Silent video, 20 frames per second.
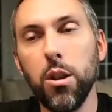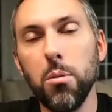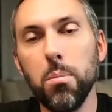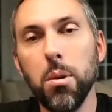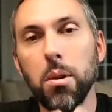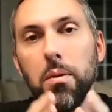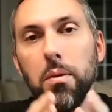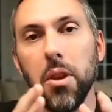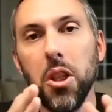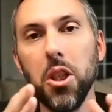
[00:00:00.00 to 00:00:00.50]

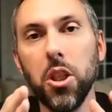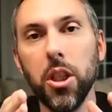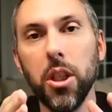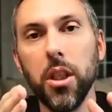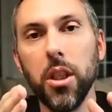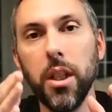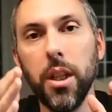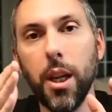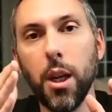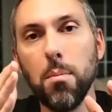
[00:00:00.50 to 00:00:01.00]

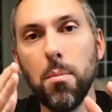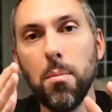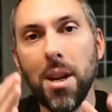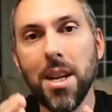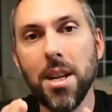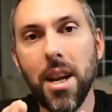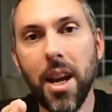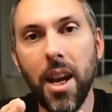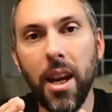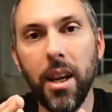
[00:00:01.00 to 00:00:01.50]
provision and
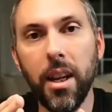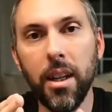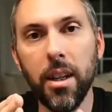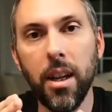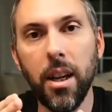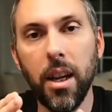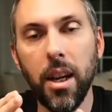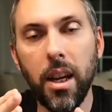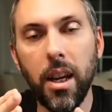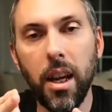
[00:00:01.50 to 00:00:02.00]

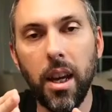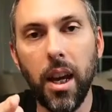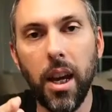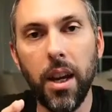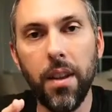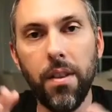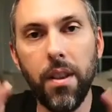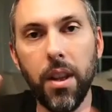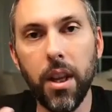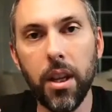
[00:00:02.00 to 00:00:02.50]
maintain,
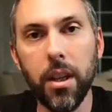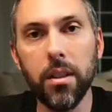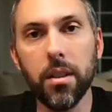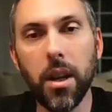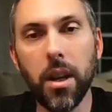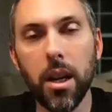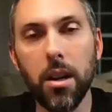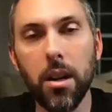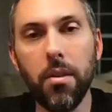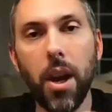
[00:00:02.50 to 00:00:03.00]
and then it's
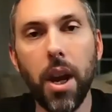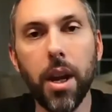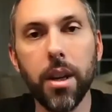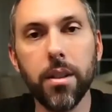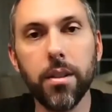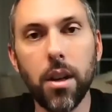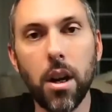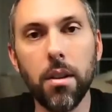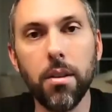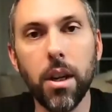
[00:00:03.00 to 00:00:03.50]
kind of
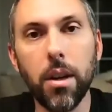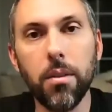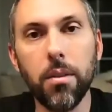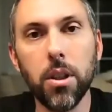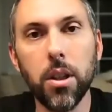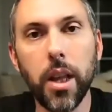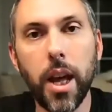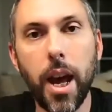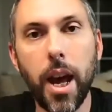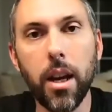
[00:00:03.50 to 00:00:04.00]
hands off after
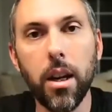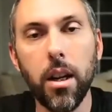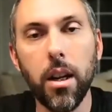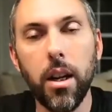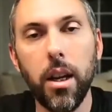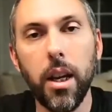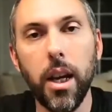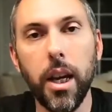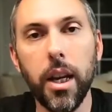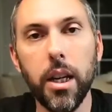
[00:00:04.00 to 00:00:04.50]
that.
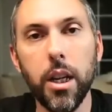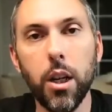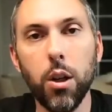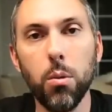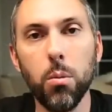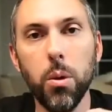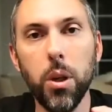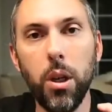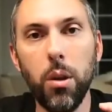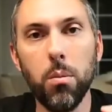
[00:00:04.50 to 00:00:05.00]
And
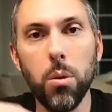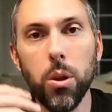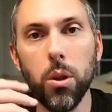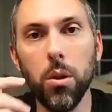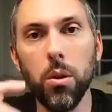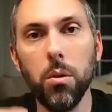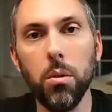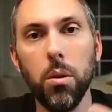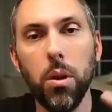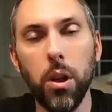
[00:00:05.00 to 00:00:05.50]
it
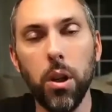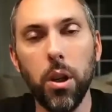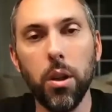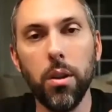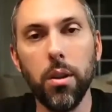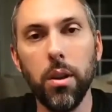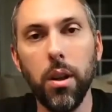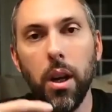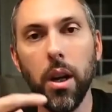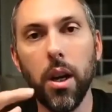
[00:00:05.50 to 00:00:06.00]
will
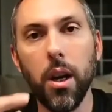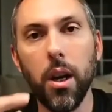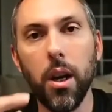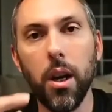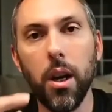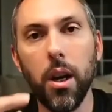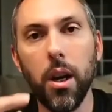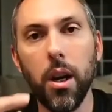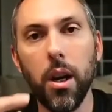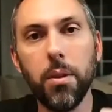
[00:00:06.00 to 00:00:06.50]

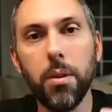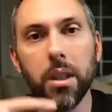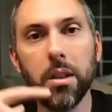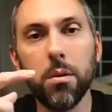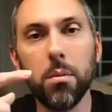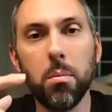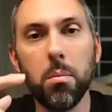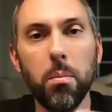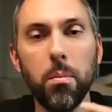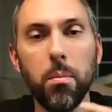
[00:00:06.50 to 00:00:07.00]
fix